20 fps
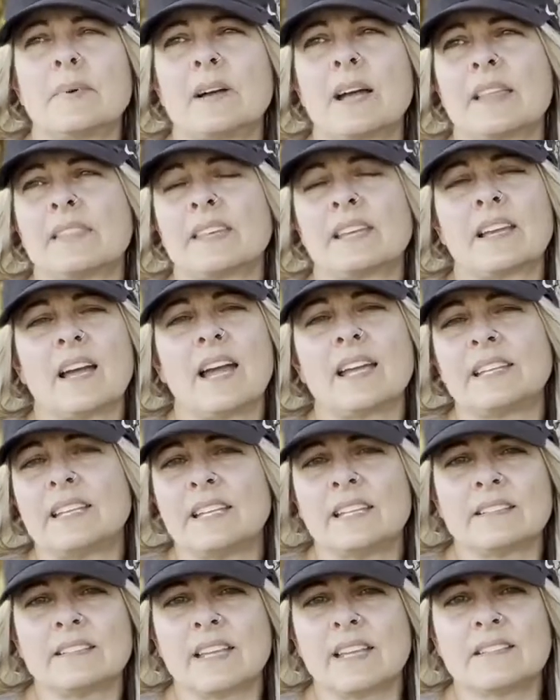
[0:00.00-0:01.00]
I think
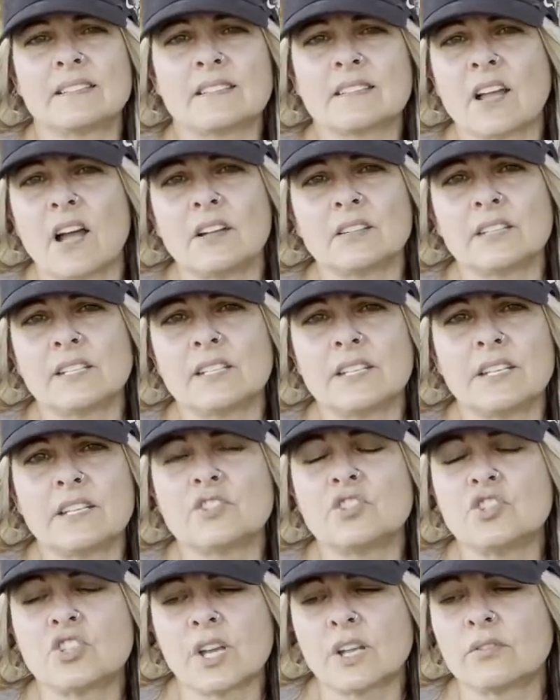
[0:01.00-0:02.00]
hiking in Scotland
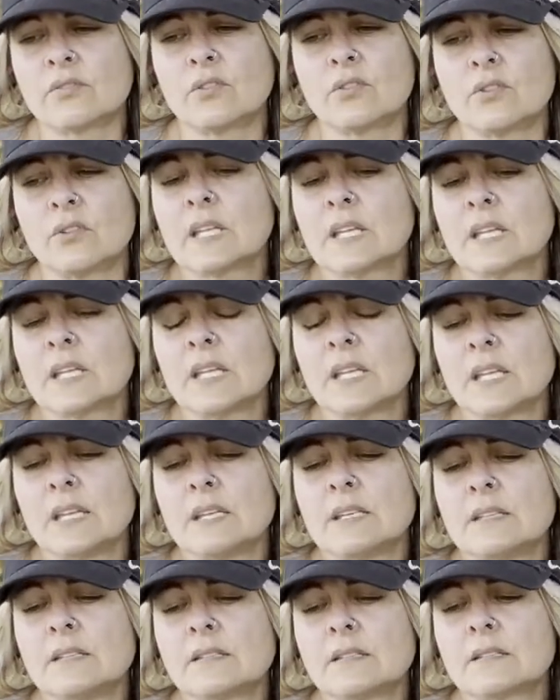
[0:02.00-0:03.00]
in general
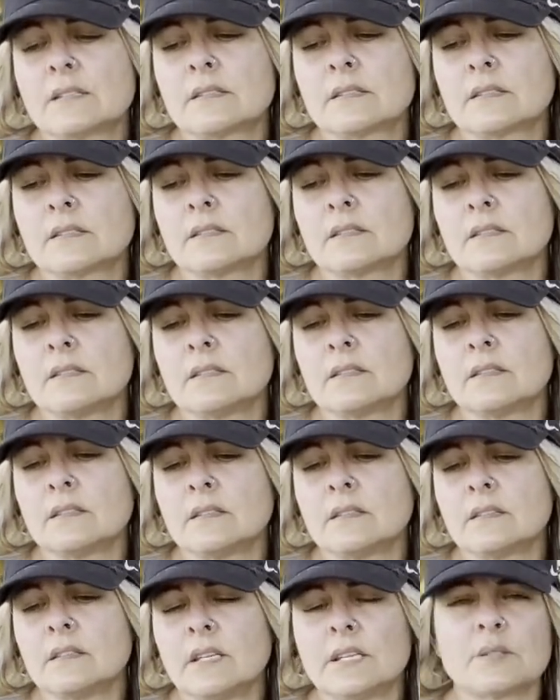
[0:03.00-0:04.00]

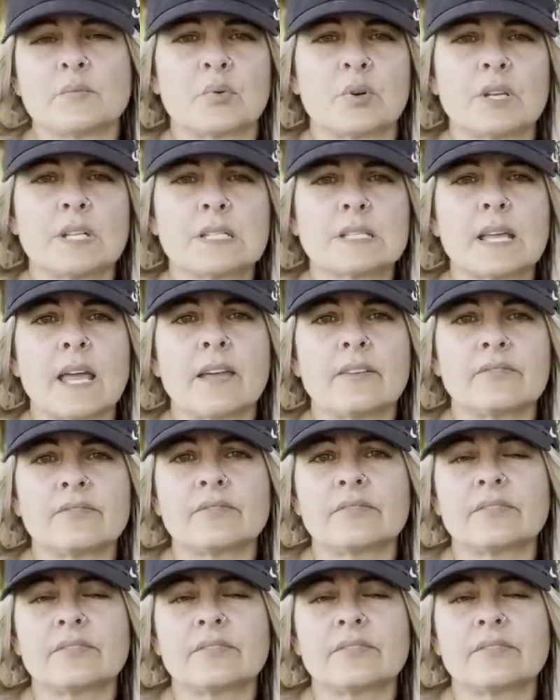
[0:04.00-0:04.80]
is pretty safe.